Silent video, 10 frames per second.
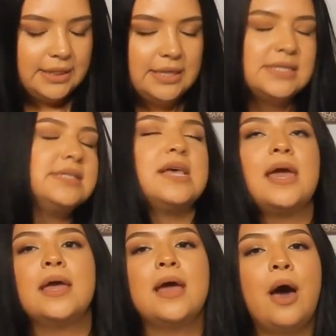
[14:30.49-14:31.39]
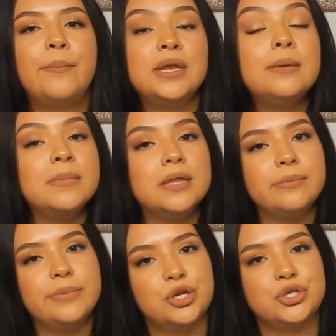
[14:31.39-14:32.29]
let's say, how many
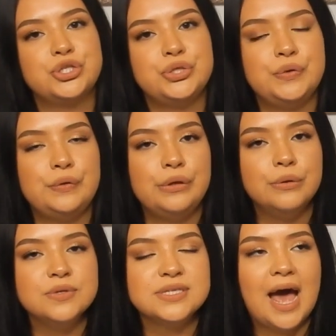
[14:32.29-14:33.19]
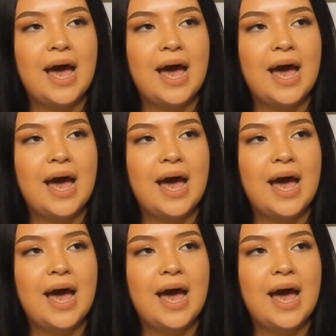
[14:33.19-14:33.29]
millimeters do you use?